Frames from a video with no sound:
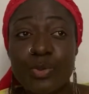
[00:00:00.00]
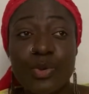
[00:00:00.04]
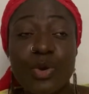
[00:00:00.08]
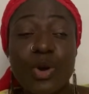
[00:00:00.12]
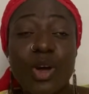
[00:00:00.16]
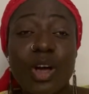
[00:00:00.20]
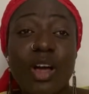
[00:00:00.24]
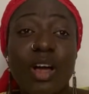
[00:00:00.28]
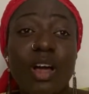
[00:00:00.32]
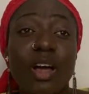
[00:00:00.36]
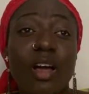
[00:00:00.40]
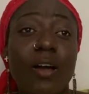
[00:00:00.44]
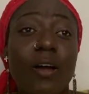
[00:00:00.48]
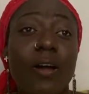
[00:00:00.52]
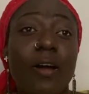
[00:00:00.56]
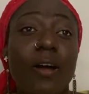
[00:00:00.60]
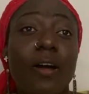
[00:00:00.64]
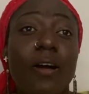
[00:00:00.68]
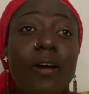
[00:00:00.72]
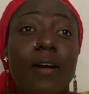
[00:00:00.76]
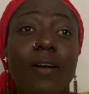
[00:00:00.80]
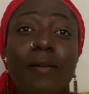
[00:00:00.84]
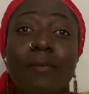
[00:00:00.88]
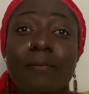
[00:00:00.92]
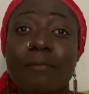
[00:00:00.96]

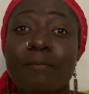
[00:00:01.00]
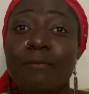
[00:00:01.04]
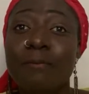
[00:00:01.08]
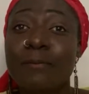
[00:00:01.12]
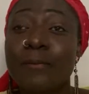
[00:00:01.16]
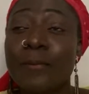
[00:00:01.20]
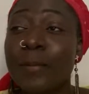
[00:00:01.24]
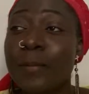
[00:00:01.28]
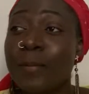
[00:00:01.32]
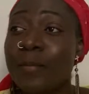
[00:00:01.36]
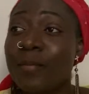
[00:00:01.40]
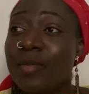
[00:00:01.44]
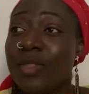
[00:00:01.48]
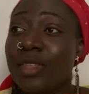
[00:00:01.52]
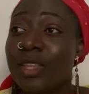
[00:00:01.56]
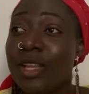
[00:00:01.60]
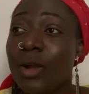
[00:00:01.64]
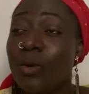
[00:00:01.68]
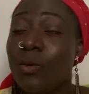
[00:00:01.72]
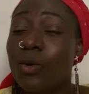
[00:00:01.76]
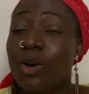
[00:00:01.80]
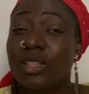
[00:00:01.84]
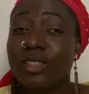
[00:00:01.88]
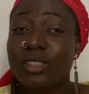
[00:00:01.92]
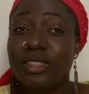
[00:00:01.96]

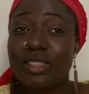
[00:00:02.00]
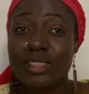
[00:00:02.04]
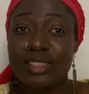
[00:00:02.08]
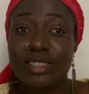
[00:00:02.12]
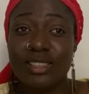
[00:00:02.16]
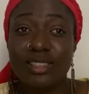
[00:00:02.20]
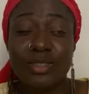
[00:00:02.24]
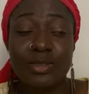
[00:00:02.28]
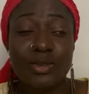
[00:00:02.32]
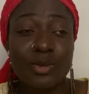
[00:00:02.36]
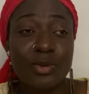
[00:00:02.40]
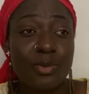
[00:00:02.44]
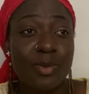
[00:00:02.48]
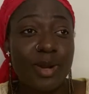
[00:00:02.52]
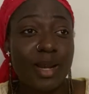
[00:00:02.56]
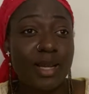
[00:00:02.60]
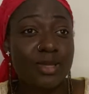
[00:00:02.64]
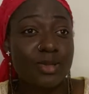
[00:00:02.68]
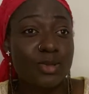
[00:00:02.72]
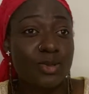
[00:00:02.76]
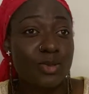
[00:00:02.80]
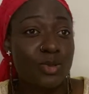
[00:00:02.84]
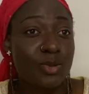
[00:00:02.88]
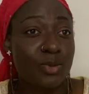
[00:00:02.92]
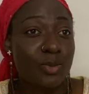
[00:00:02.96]
what is this Yoruba
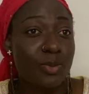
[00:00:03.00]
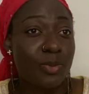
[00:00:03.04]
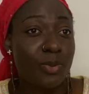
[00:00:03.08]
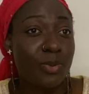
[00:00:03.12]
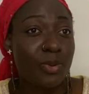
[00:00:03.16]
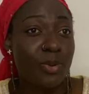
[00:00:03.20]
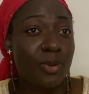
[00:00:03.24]
soup,